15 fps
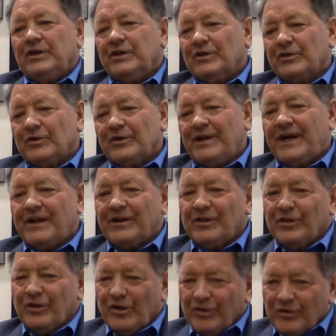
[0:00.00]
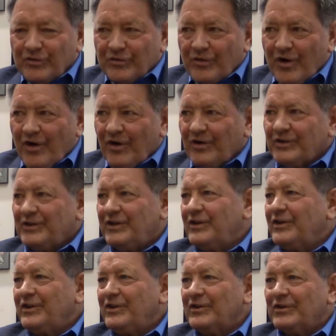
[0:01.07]
You learn how to low crawl. You
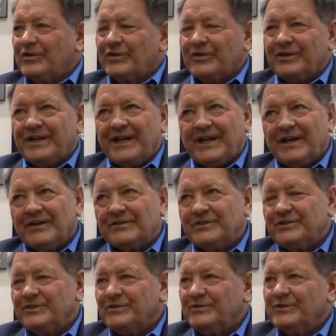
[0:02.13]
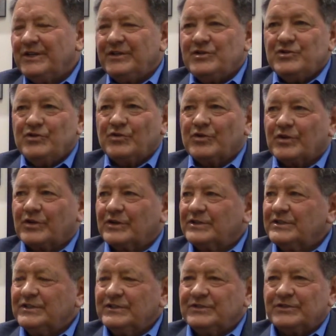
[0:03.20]
know, you learn how to
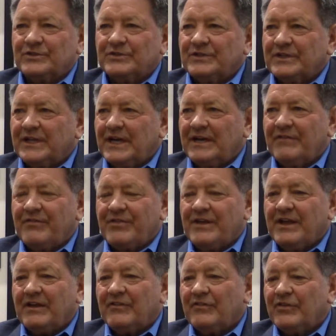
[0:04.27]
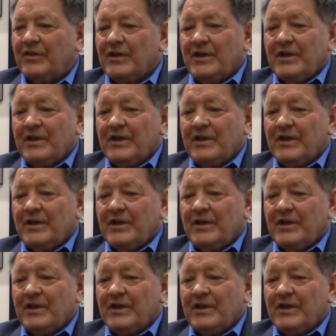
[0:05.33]
endure certain kind of things.